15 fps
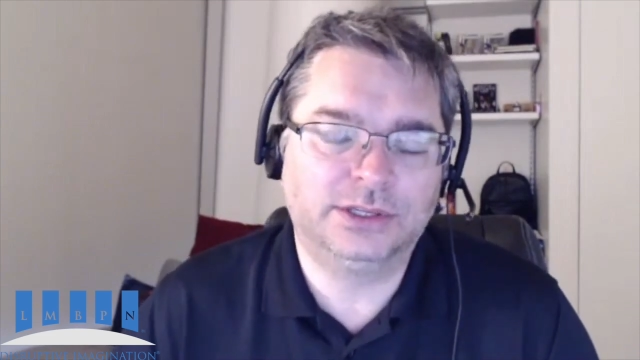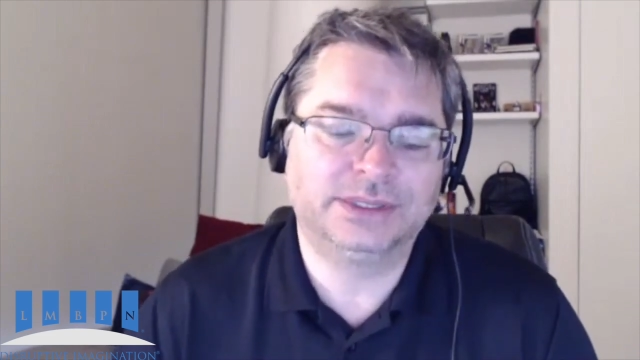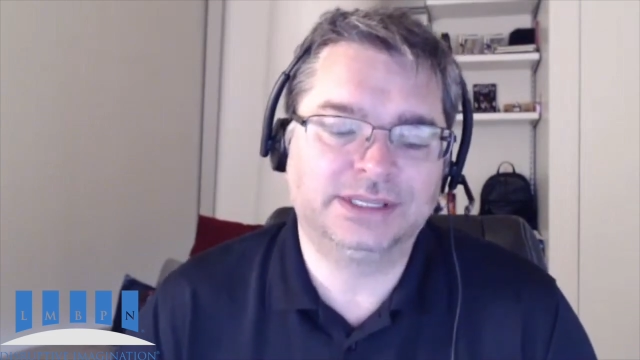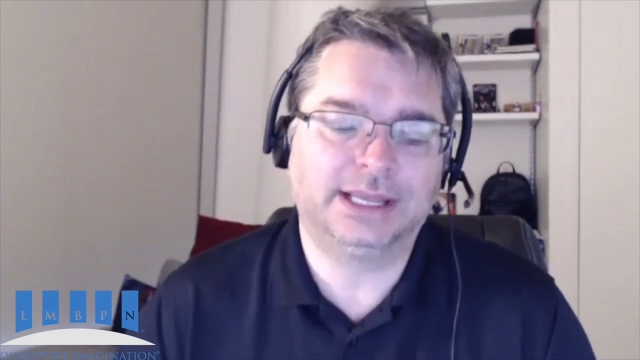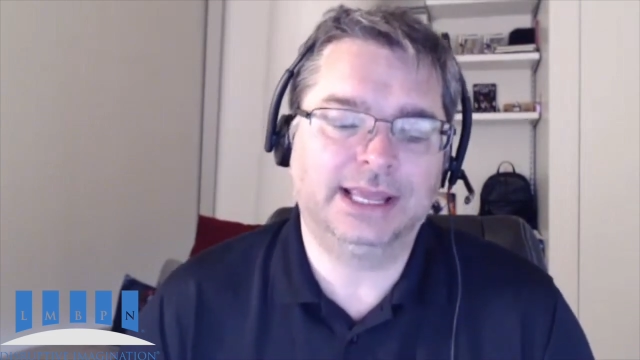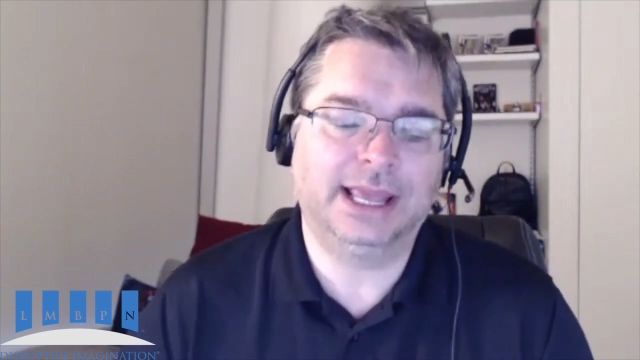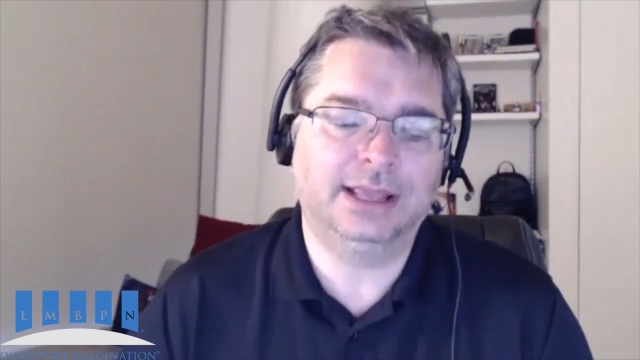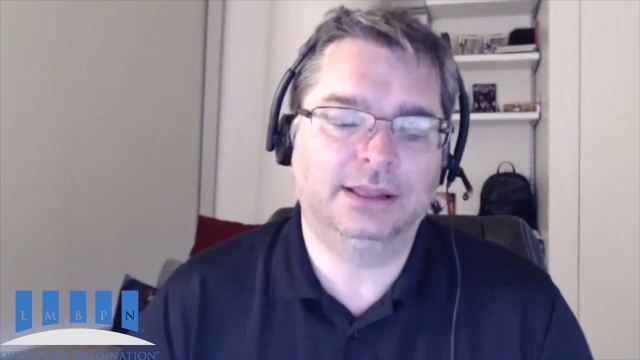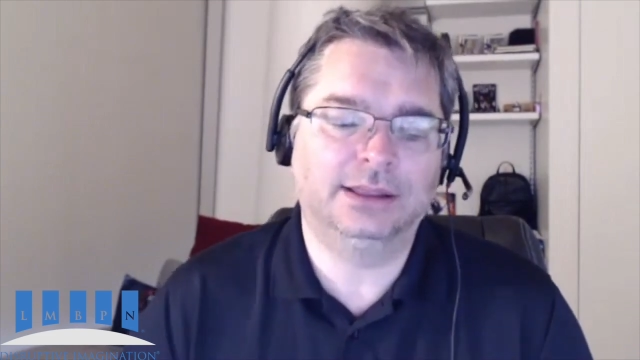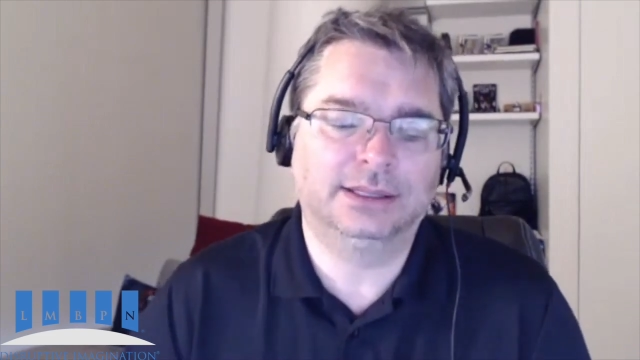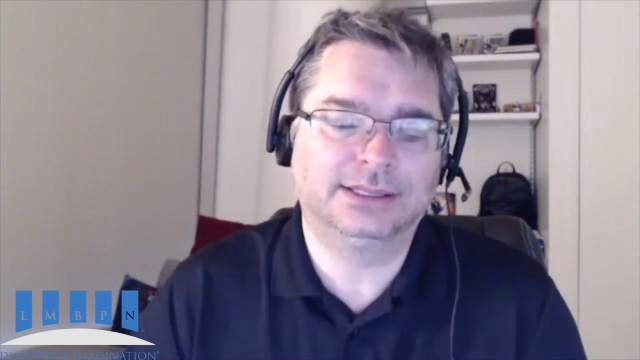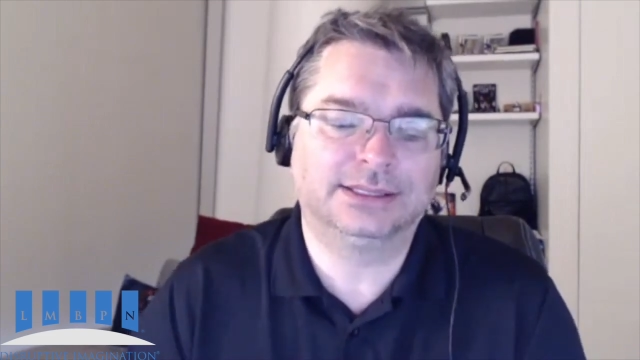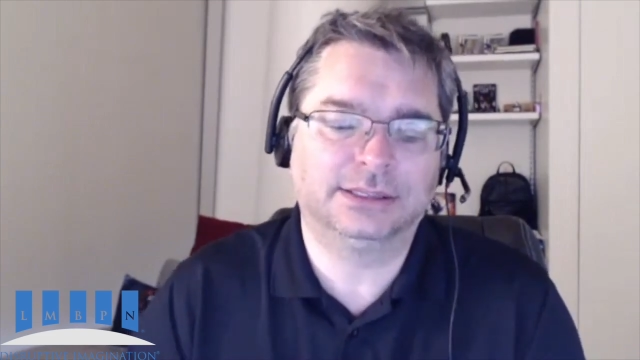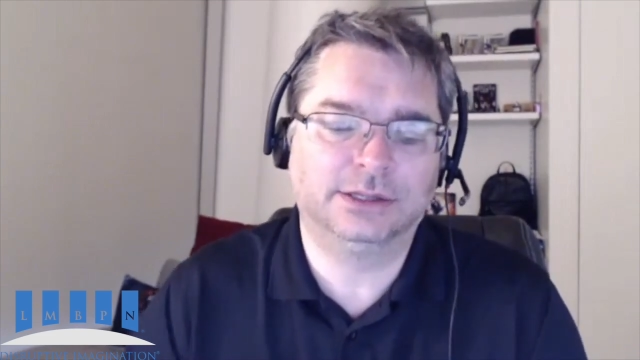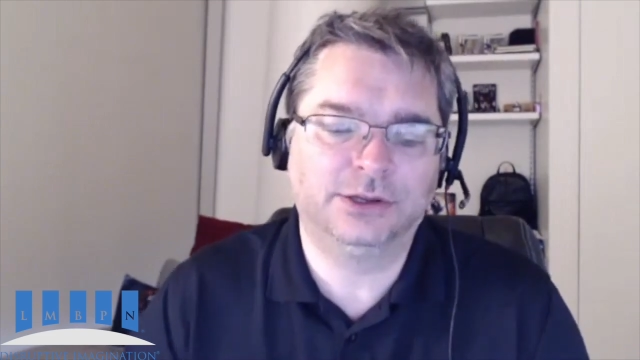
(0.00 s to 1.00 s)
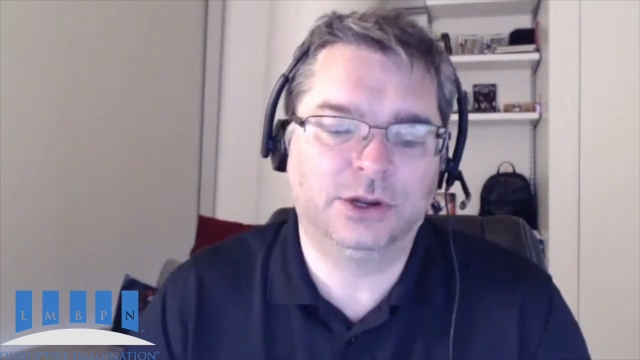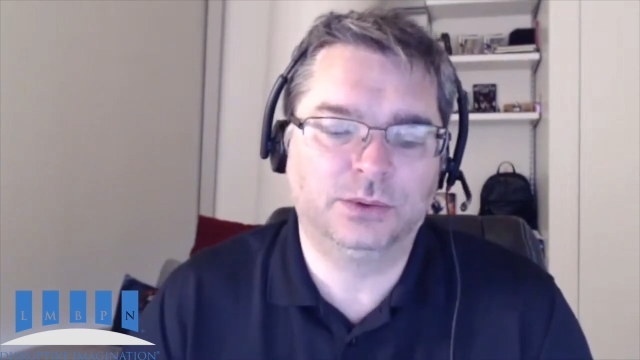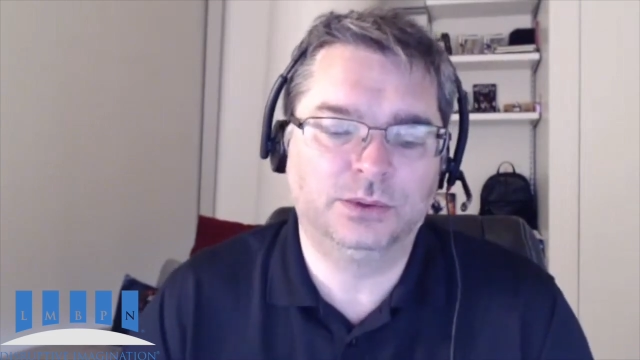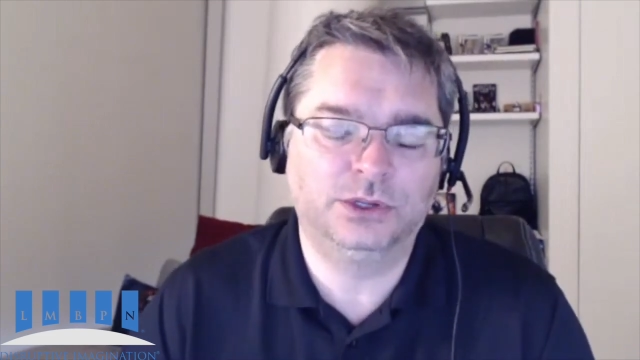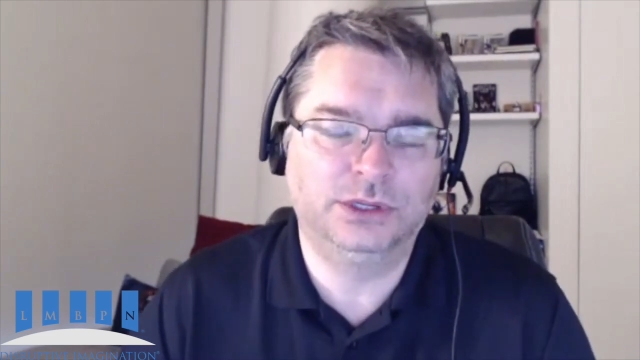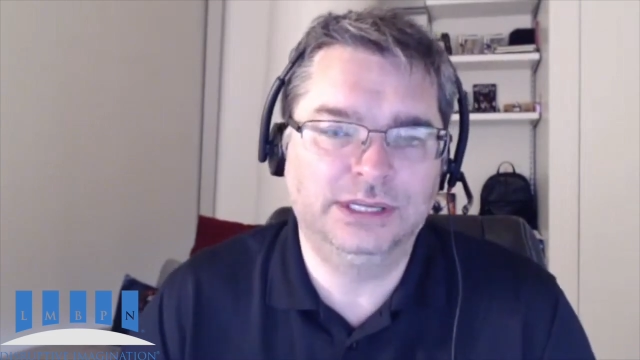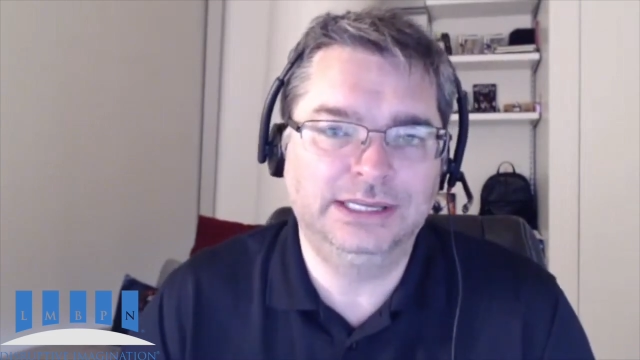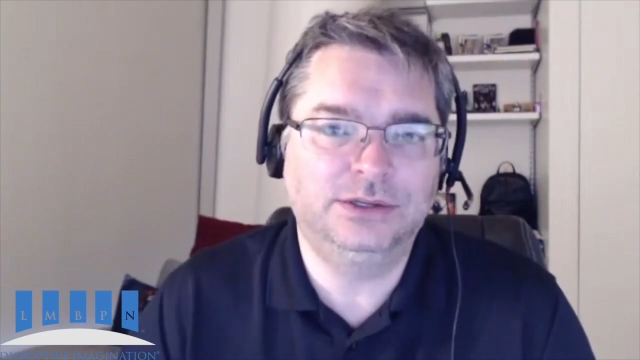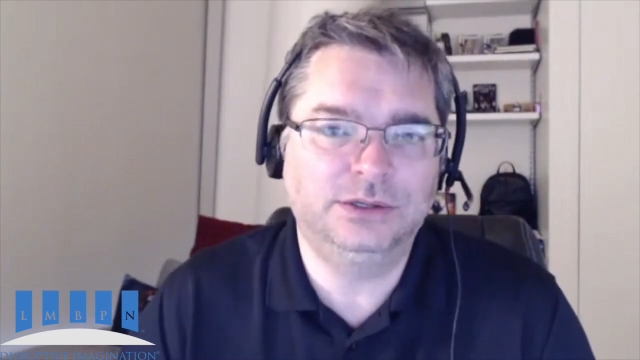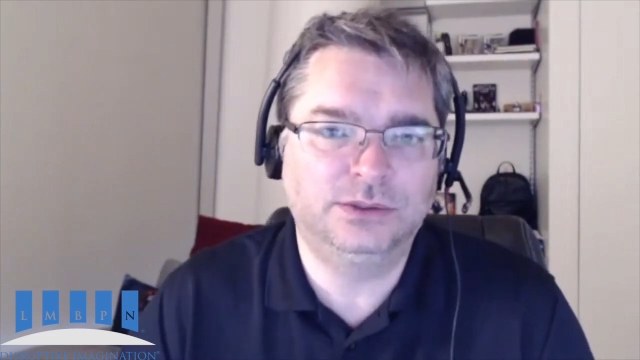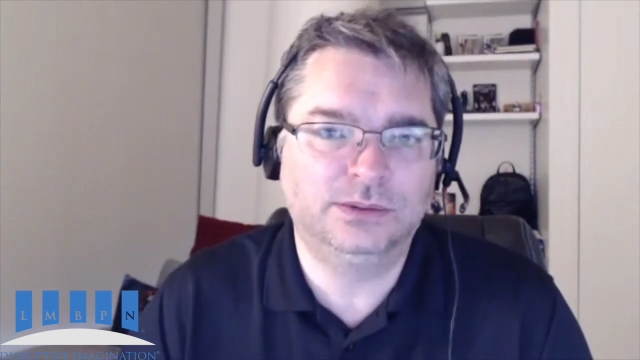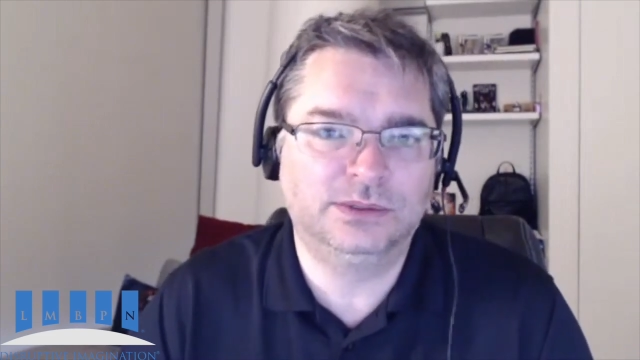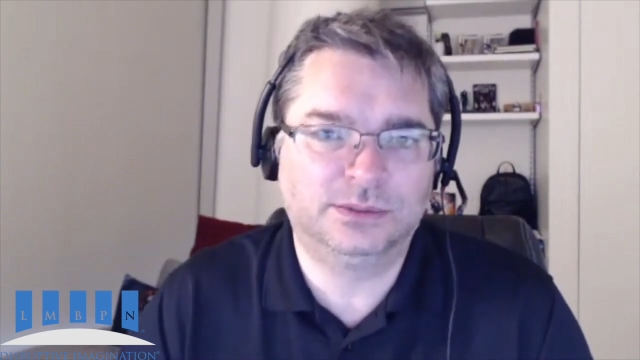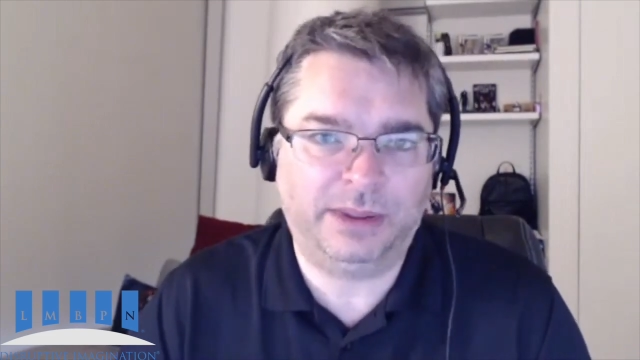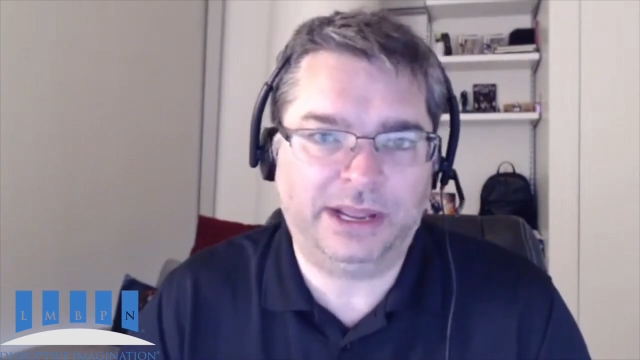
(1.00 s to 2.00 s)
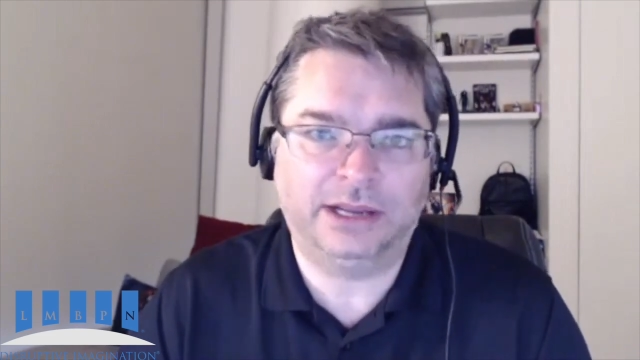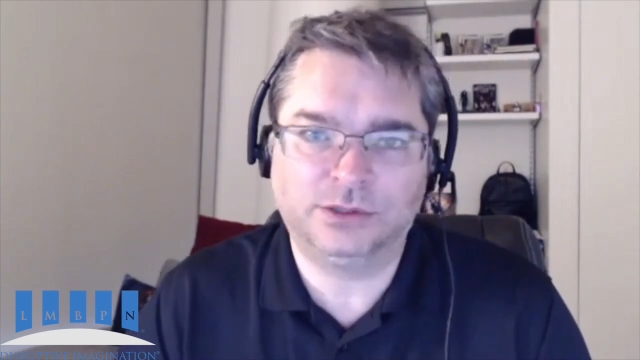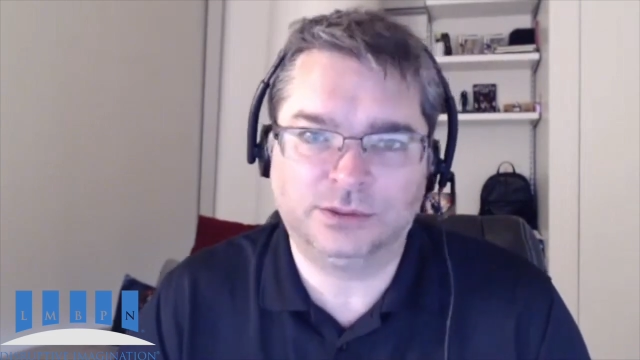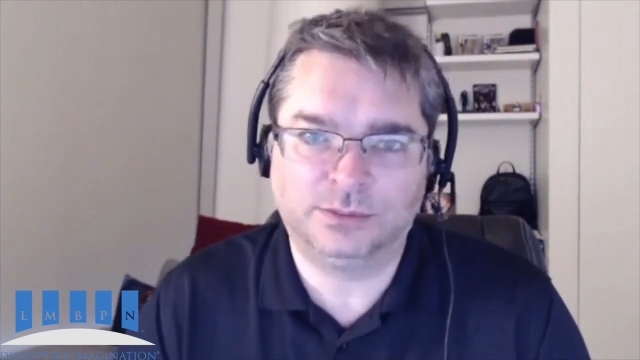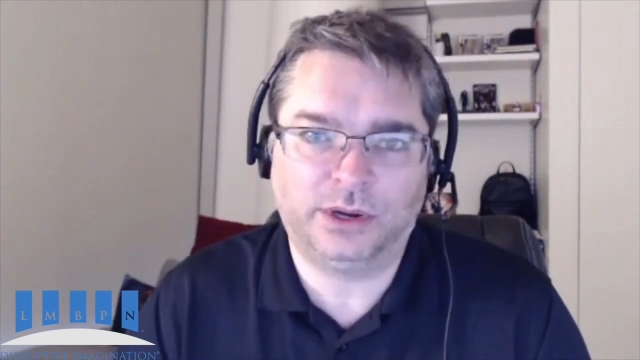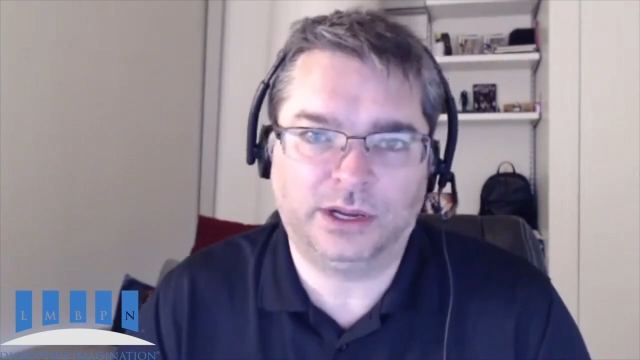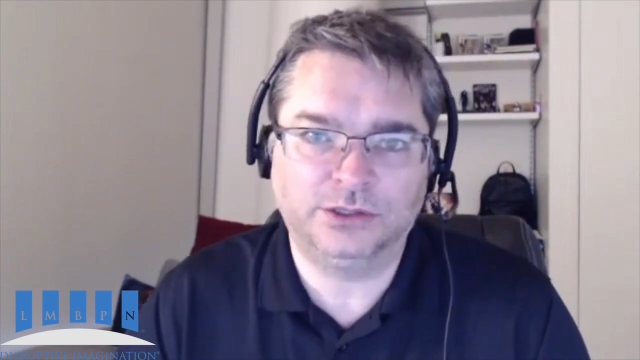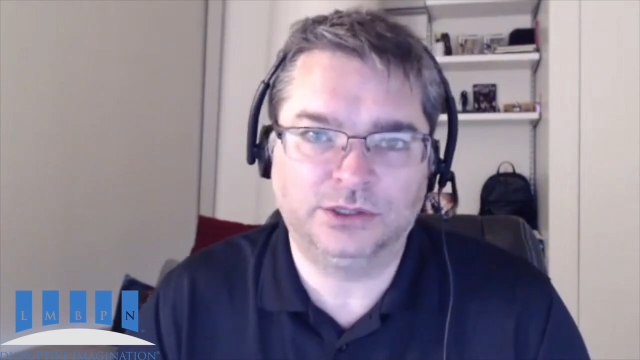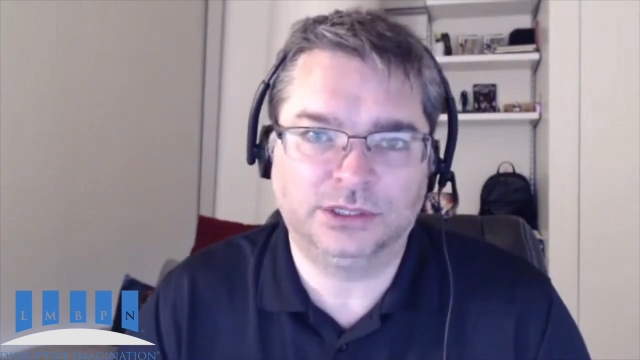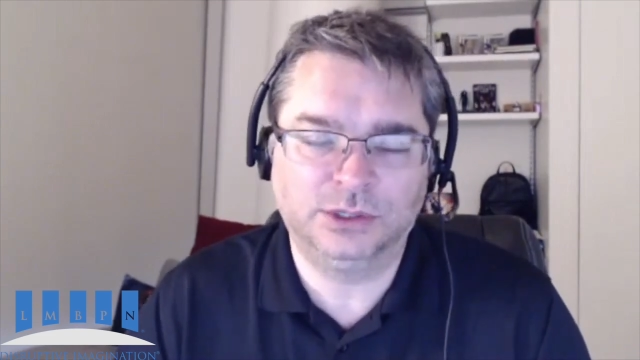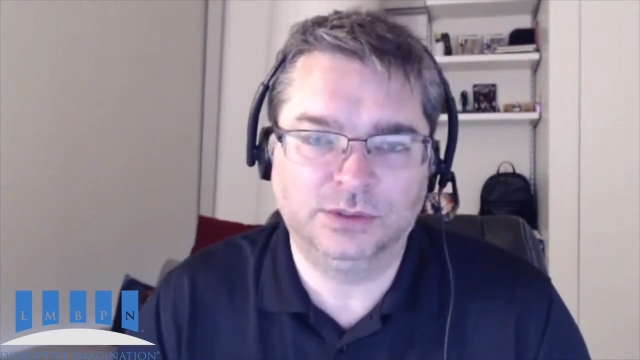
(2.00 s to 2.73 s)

It's like, hey, you need to do this passion project.